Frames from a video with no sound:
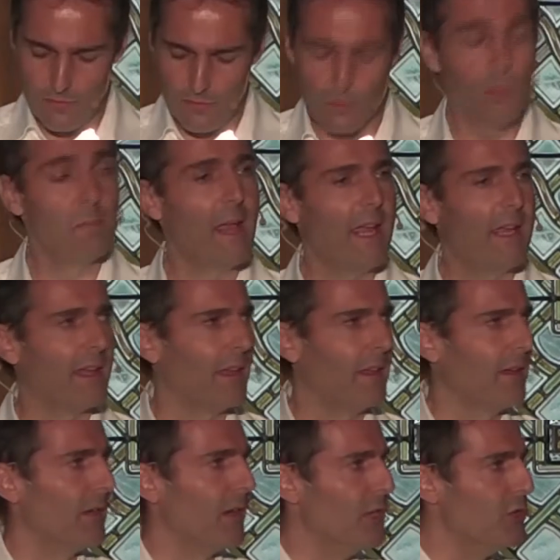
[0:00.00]
we're
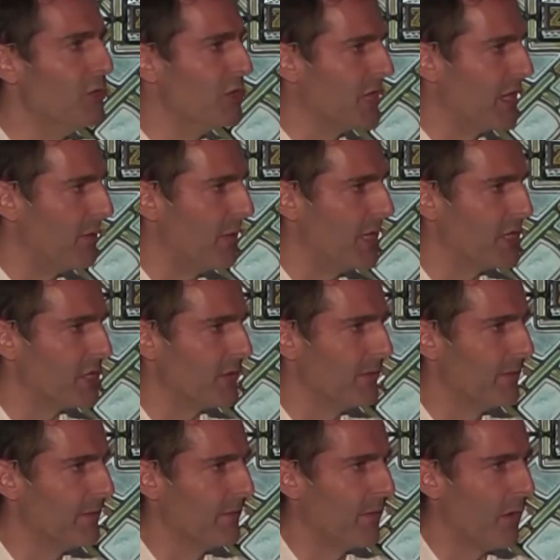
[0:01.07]
making a new generation
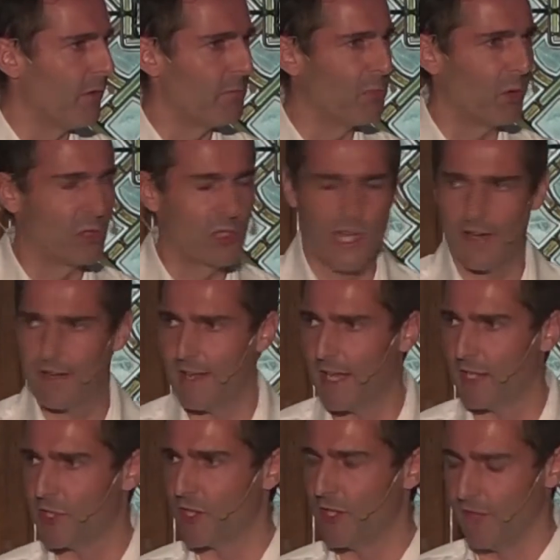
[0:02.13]
of blockchain
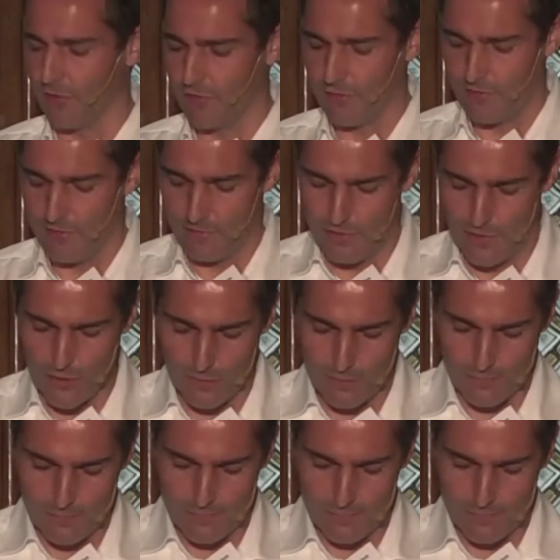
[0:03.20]
engineers for you.